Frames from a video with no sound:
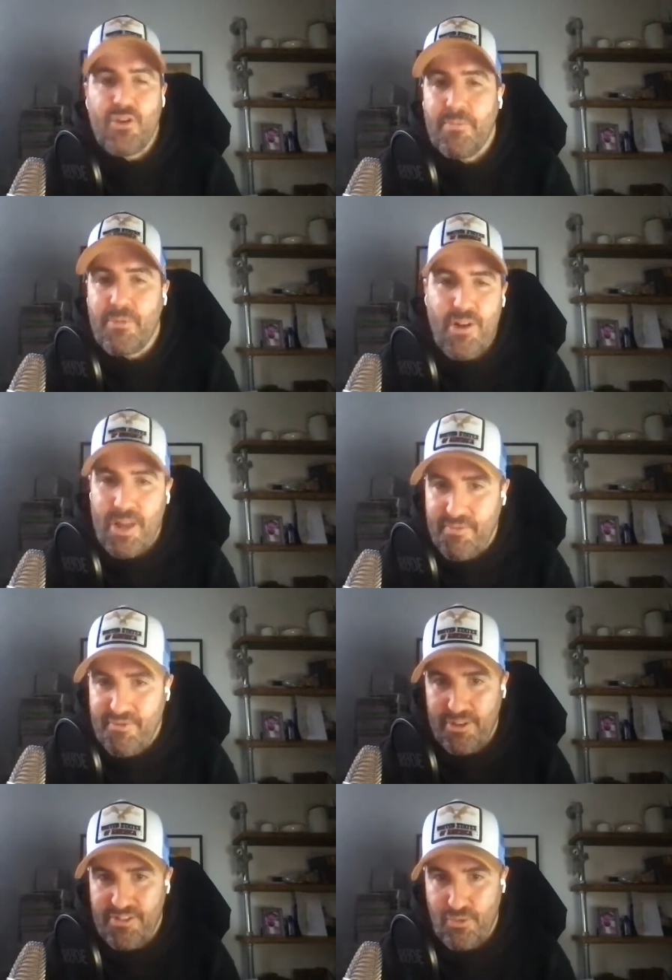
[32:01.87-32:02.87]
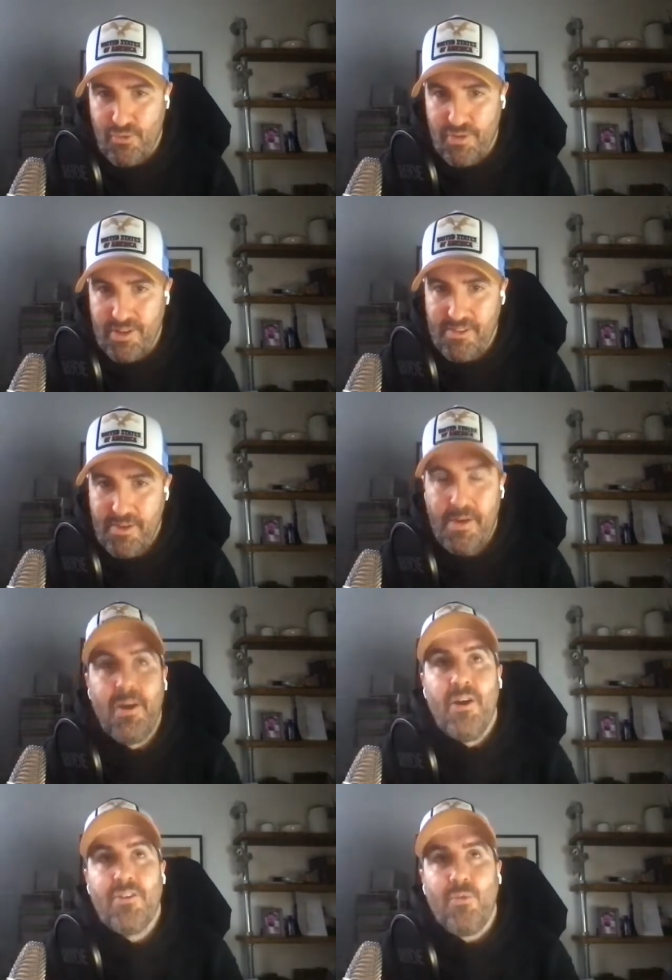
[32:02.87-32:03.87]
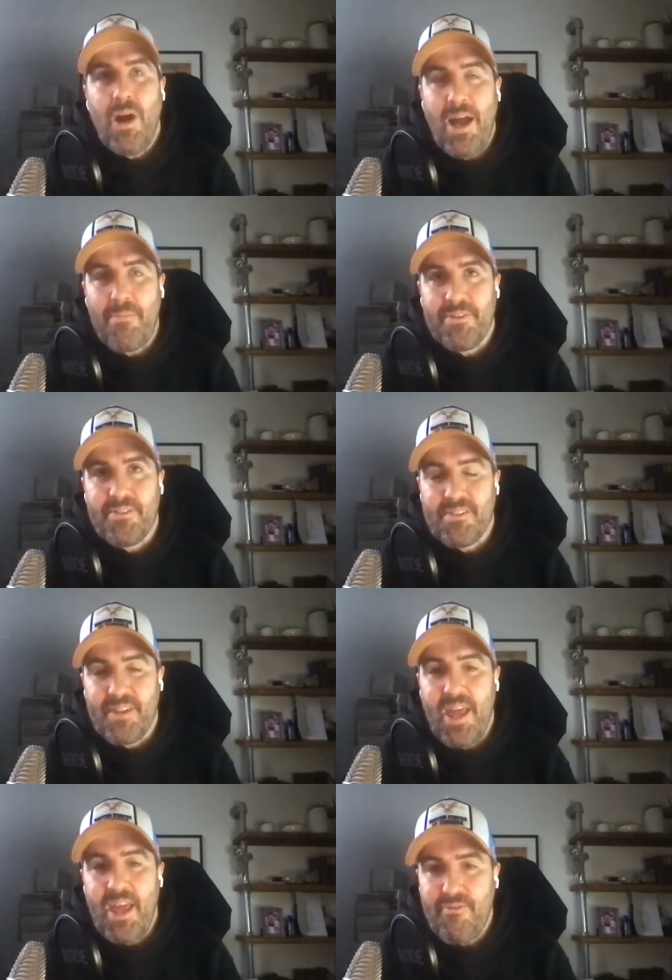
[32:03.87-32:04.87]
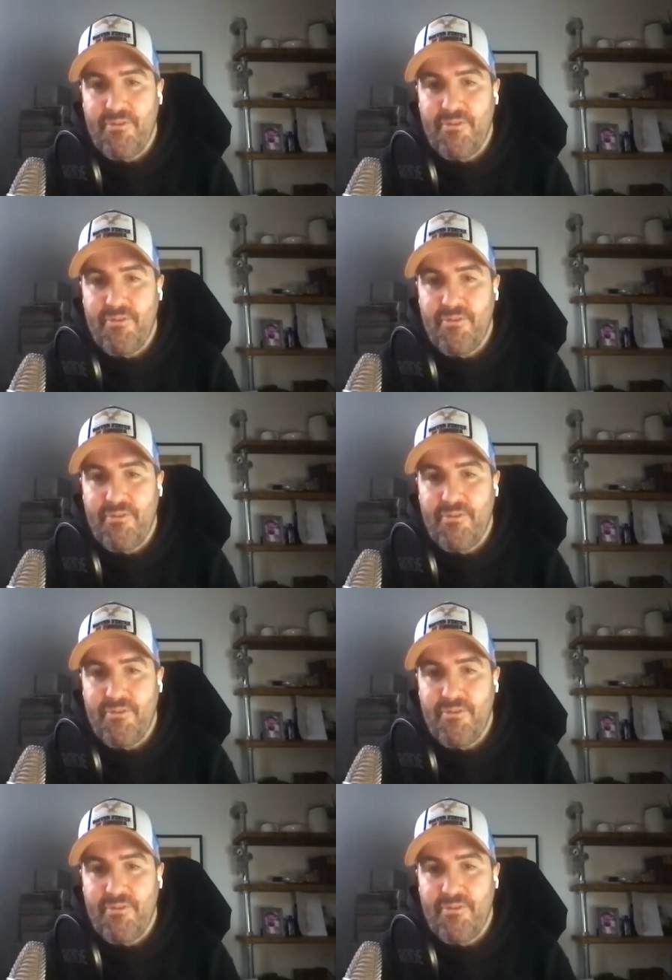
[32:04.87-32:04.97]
But you can create infinite stories. So what happens is